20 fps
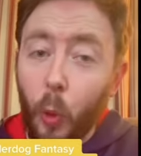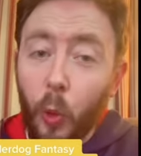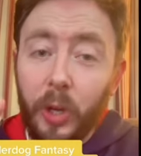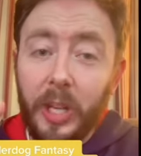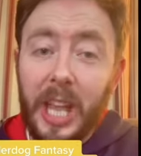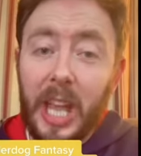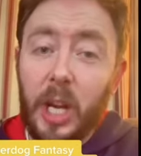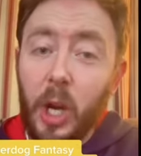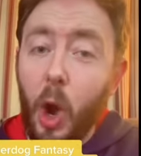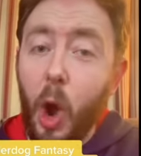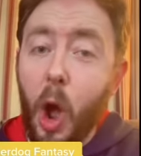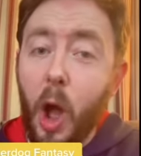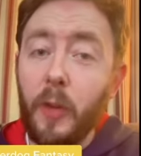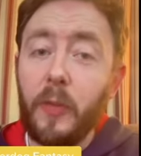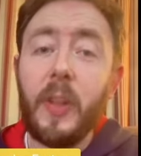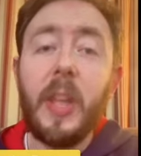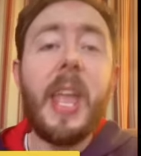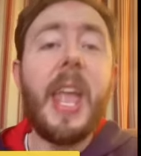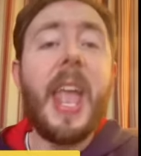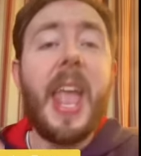kickoff
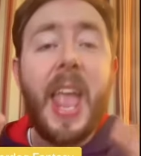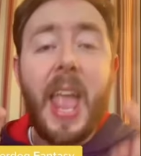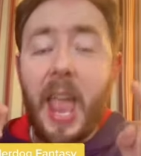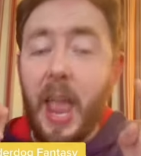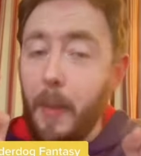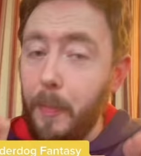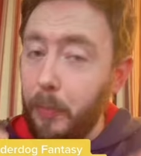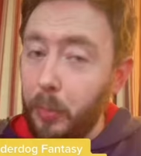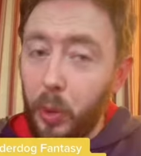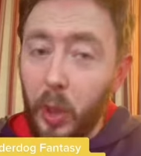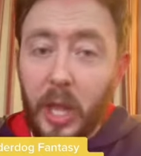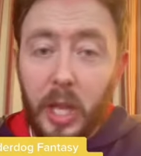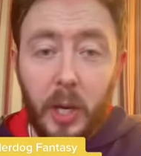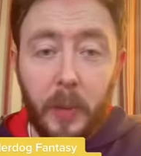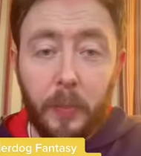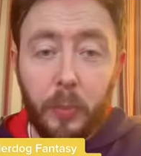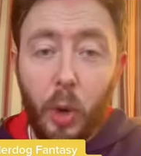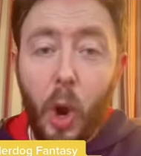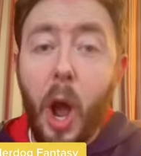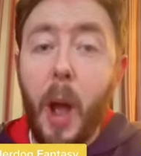and play your
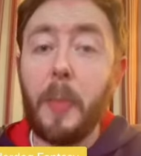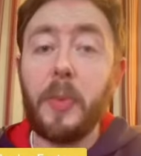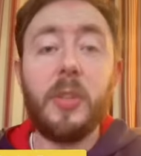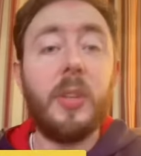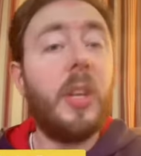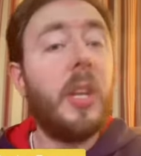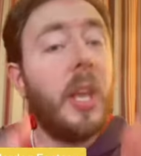props.